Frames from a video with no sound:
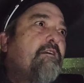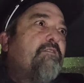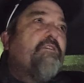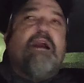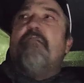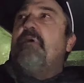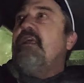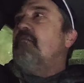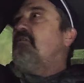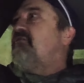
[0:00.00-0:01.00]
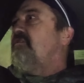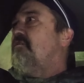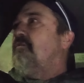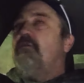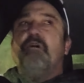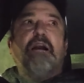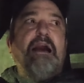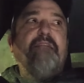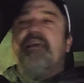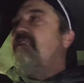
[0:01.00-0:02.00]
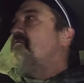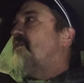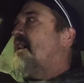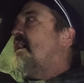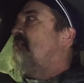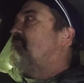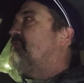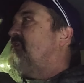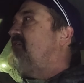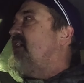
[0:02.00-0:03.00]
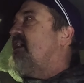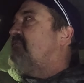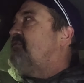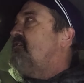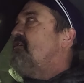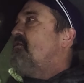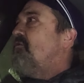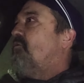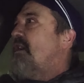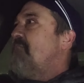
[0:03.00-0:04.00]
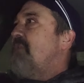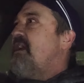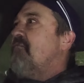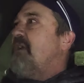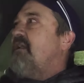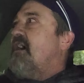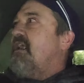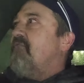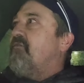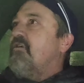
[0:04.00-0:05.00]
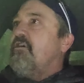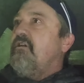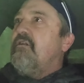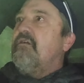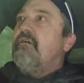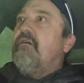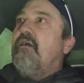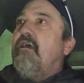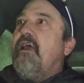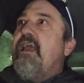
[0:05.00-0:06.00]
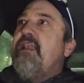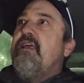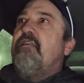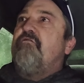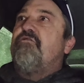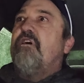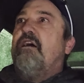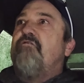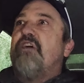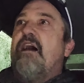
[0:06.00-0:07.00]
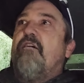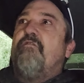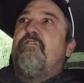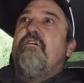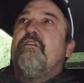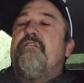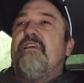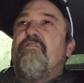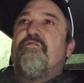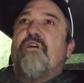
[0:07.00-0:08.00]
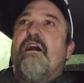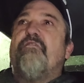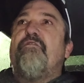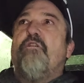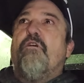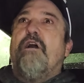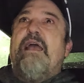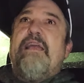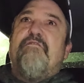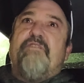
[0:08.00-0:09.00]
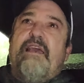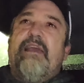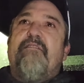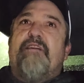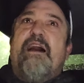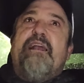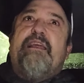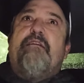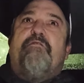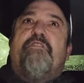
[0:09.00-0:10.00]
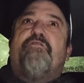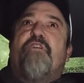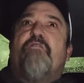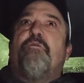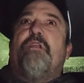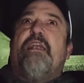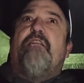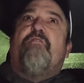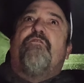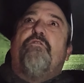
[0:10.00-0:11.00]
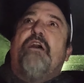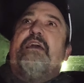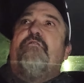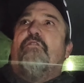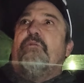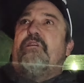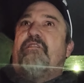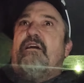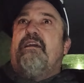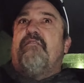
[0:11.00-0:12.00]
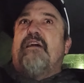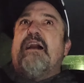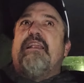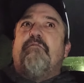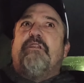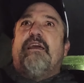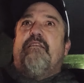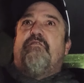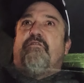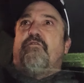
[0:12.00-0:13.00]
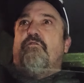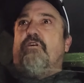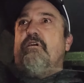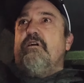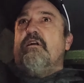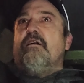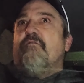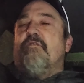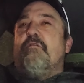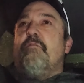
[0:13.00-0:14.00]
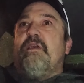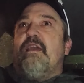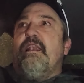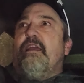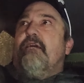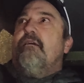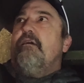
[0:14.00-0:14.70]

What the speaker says: So I've been able to identify and predict what may or may not have aided a child's distrust or anxiety, distrust related to school and or anxiety related to school from the beginning.